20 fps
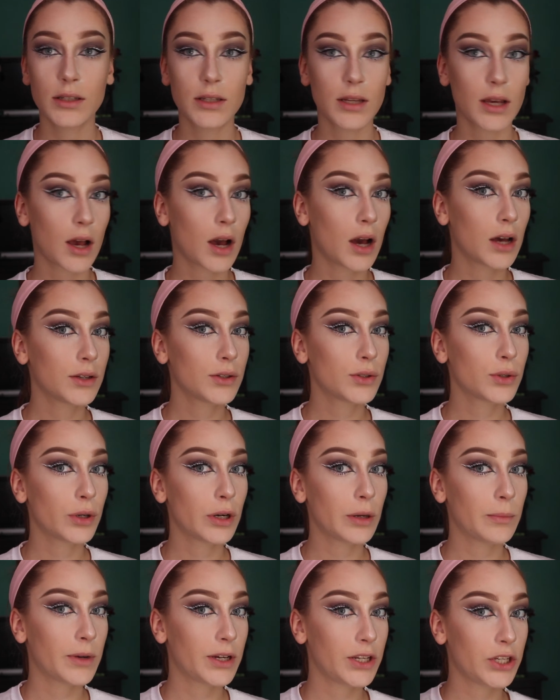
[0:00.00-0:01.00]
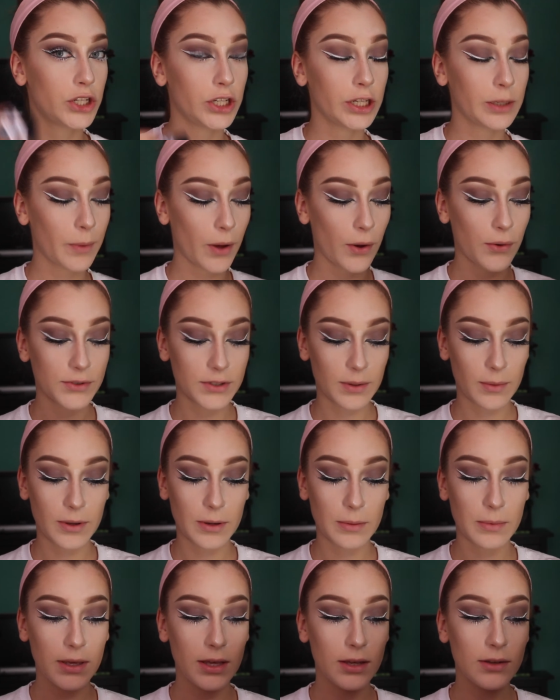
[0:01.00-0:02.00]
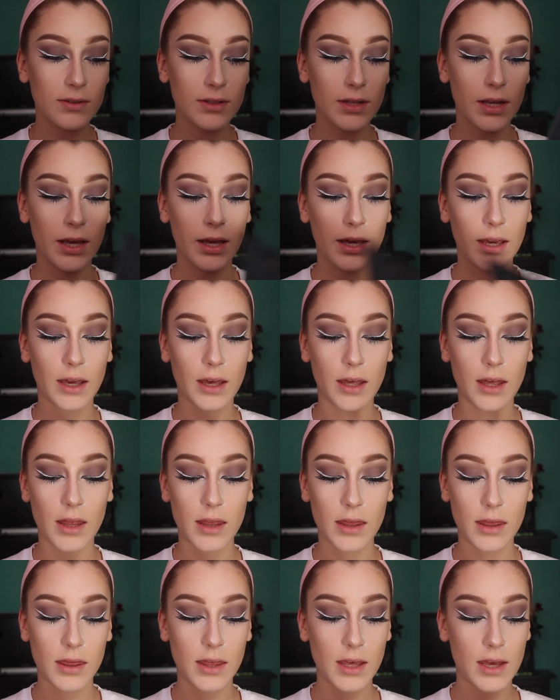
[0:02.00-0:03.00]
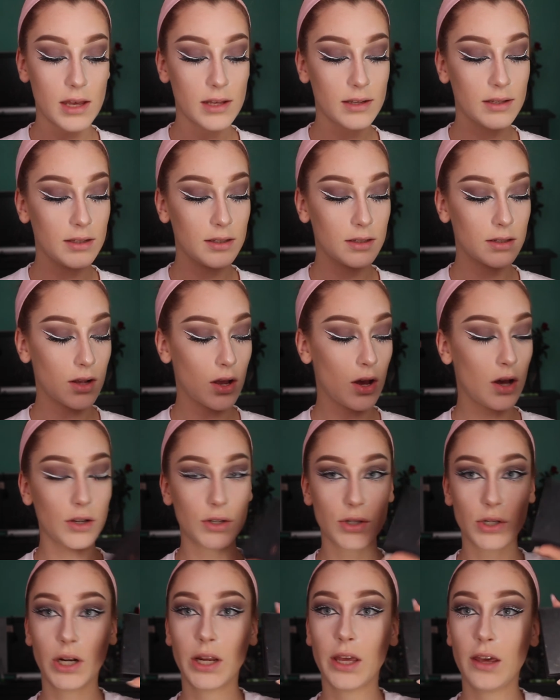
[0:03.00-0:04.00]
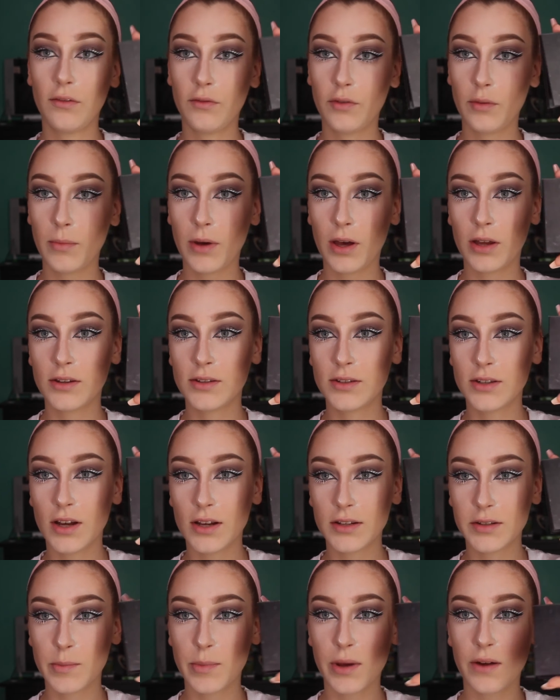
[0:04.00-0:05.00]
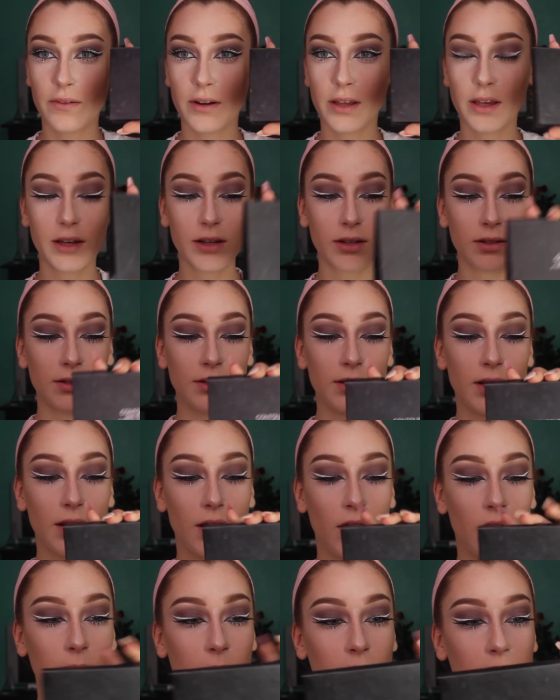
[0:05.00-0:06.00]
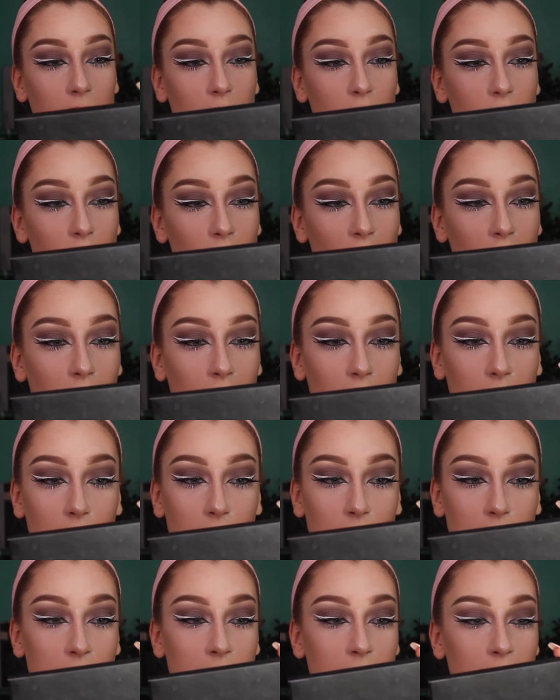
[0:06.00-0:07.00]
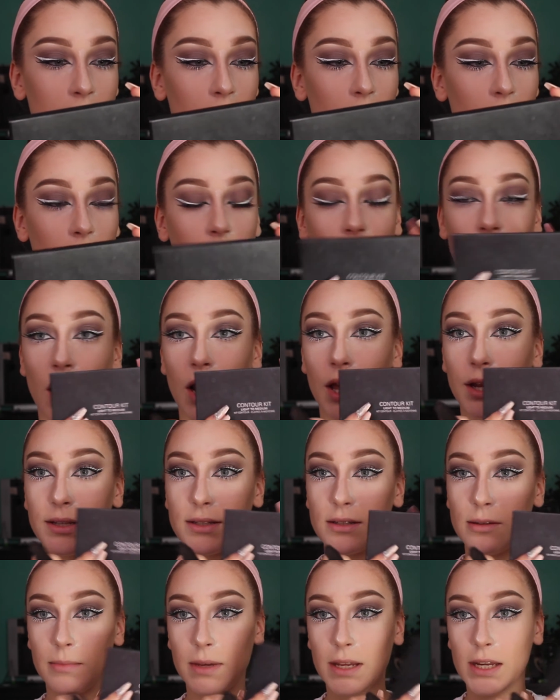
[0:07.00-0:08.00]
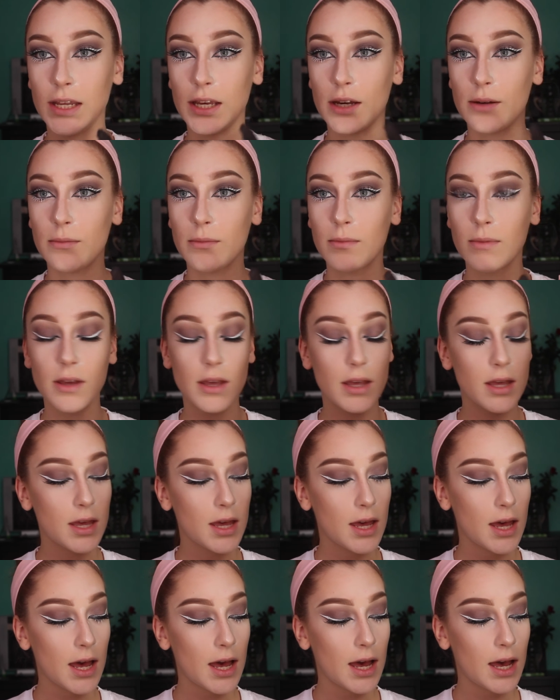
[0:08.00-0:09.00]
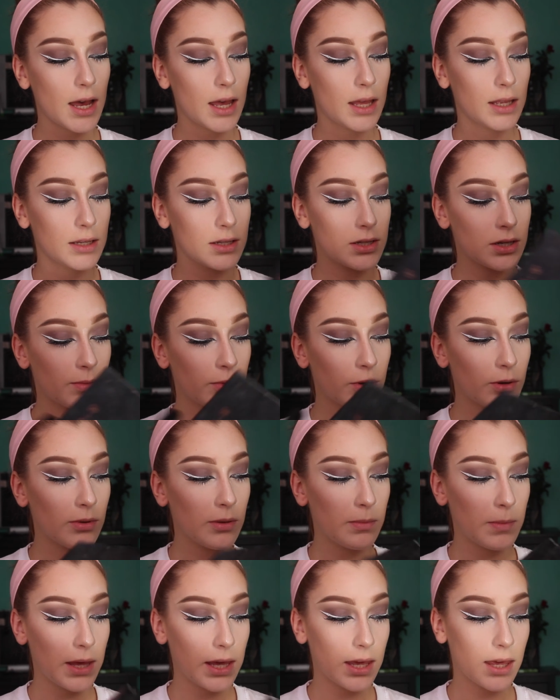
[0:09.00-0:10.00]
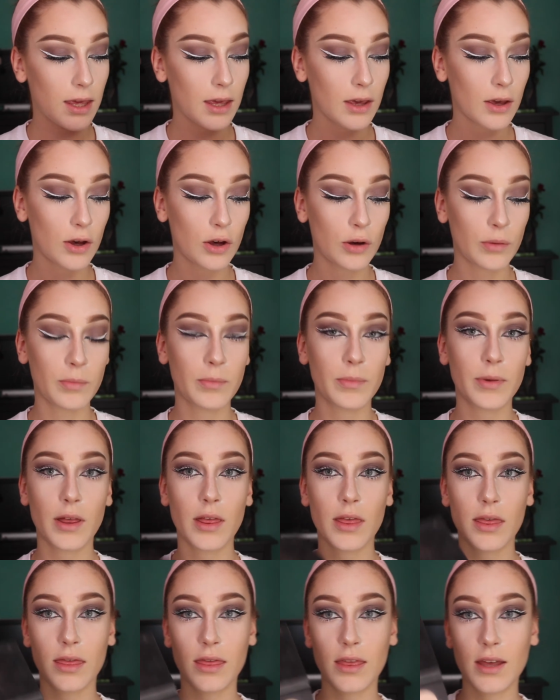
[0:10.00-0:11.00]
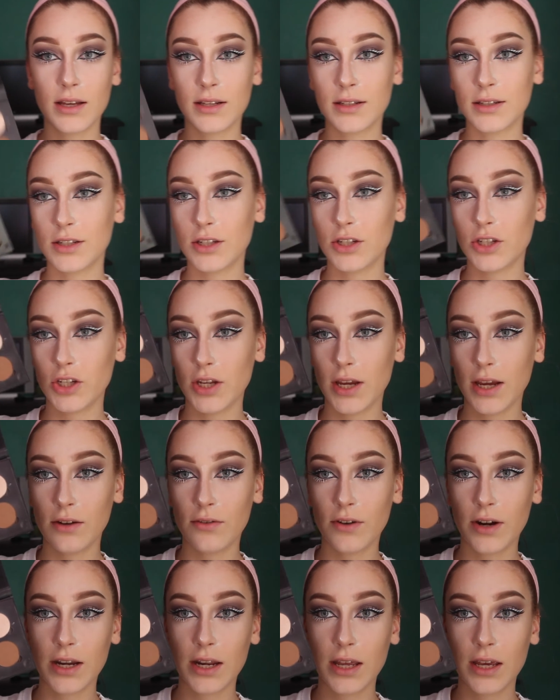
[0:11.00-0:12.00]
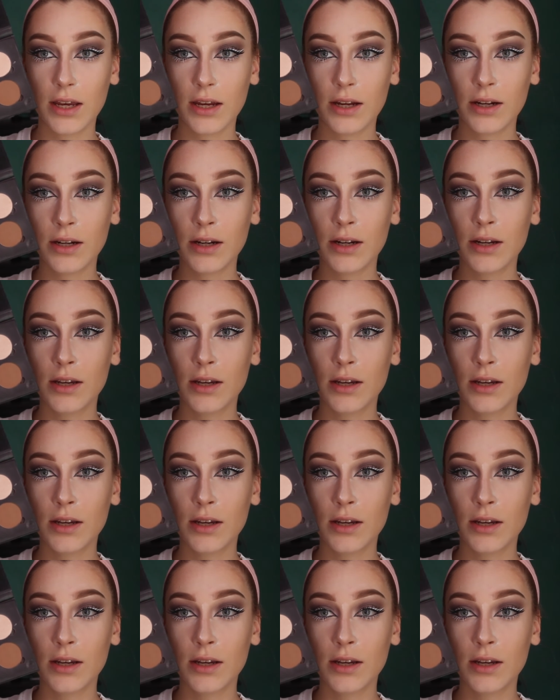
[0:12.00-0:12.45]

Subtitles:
To contour my cheekbones, I'm going to be using this contour kit from Anastasia Beverly Hills, and I'm in the shade light to medium, and I'm going to be picking up this shade right here,